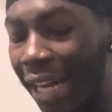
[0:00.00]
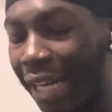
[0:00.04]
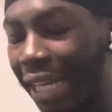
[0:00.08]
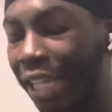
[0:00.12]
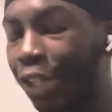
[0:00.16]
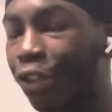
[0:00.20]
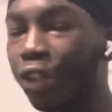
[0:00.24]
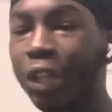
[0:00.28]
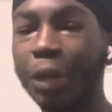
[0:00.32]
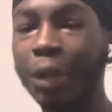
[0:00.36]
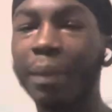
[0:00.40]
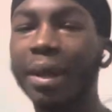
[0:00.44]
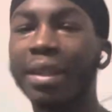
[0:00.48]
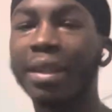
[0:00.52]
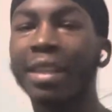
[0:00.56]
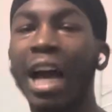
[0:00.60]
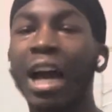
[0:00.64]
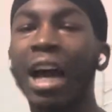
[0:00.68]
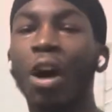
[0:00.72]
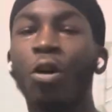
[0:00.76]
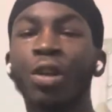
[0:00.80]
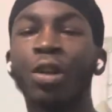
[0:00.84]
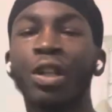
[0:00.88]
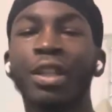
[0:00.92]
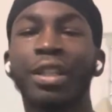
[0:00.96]
literally means I
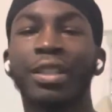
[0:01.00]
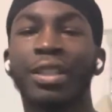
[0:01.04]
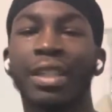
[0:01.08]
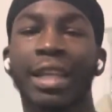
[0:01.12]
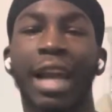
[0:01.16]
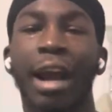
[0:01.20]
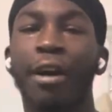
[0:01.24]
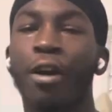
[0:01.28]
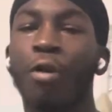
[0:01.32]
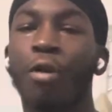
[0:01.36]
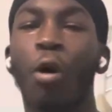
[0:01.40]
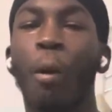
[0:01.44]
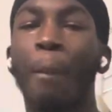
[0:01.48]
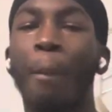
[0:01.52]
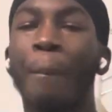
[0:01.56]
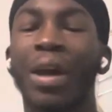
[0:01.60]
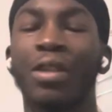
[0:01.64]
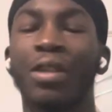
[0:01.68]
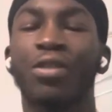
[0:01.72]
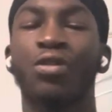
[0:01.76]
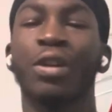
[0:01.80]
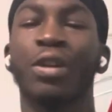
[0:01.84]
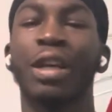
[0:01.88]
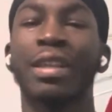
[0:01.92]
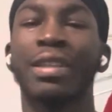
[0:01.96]
only need to carry one
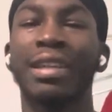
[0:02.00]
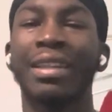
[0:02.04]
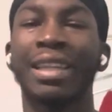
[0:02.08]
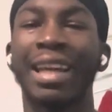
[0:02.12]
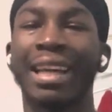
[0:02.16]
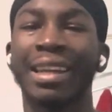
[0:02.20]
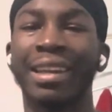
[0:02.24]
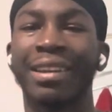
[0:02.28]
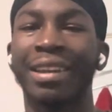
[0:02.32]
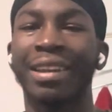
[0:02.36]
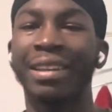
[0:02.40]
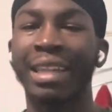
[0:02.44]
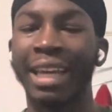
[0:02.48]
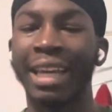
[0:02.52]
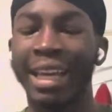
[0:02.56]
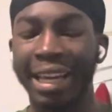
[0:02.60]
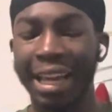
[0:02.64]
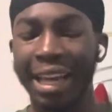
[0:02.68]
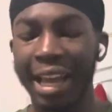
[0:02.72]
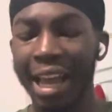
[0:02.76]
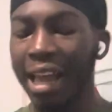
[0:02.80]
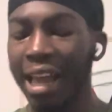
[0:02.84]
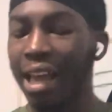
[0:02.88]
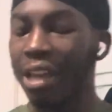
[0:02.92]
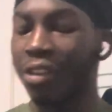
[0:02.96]
pencil case at the end of the day.
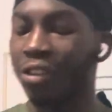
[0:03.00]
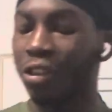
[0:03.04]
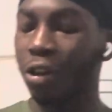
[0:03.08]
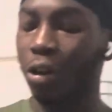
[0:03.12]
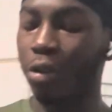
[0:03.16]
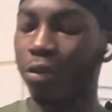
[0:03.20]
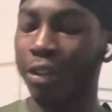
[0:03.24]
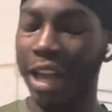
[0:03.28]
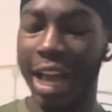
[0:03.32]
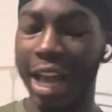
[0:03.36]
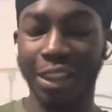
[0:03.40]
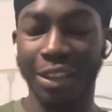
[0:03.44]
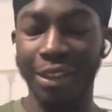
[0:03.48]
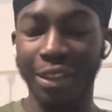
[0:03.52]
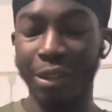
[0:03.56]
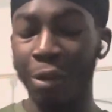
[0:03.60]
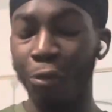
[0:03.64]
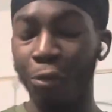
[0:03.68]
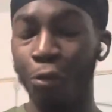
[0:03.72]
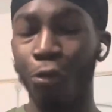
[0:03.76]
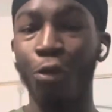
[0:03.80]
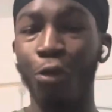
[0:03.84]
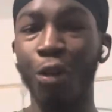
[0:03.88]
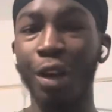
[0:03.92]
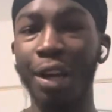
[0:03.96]
So that's
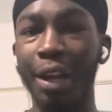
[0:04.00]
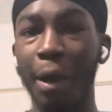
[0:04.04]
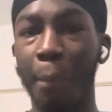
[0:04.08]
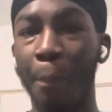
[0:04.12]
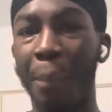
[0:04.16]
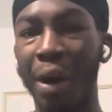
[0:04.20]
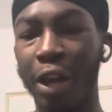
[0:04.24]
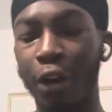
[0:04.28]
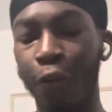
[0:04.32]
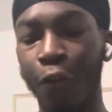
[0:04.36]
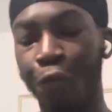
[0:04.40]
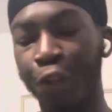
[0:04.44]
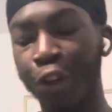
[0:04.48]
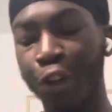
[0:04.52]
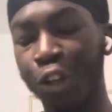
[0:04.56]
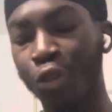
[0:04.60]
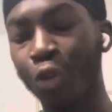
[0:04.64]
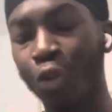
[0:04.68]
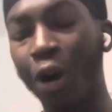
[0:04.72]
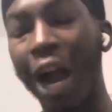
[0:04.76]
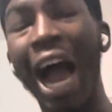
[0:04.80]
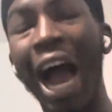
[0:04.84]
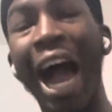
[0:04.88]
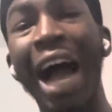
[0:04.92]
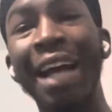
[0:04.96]
really
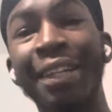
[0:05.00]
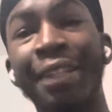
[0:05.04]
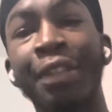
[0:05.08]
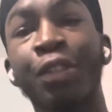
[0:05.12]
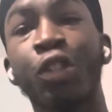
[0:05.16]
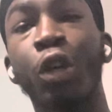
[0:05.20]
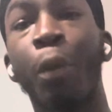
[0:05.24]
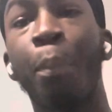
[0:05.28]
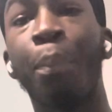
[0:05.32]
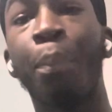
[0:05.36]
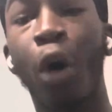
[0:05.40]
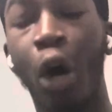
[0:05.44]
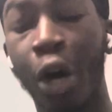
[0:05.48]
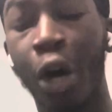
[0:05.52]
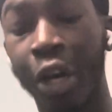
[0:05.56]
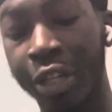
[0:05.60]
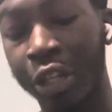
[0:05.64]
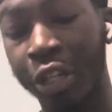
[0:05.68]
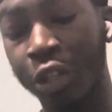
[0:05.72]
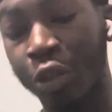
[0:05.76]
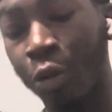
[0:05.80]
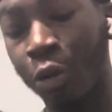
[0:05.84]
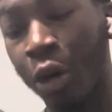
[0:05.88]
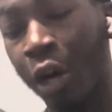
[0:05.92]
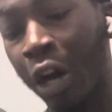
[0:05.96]
beneficial, and it's a bargain
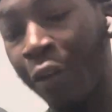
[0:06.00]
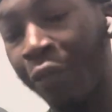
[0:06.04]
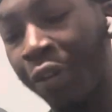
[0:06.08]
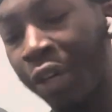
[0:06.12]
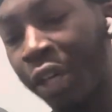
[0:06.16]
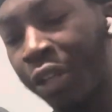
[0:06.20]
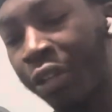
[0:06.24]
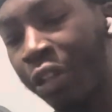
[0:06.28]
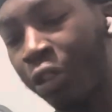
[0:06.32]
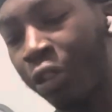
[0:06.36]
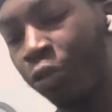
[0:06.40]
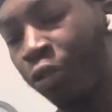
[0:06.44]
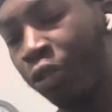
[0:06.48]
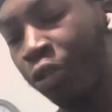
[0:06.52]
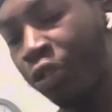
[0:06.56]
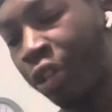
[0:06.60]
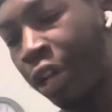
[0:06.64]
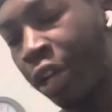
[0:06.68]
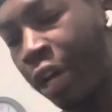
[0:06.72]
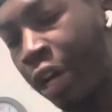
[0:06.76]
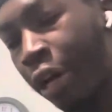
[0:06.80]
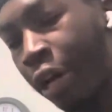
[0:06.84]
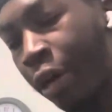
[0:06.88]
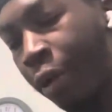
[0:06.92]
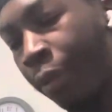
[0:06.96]
as well. I think this was
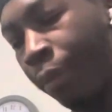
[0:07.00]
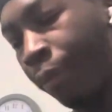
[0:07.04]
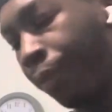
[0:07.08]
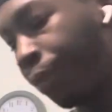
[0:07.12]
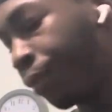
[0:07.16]
I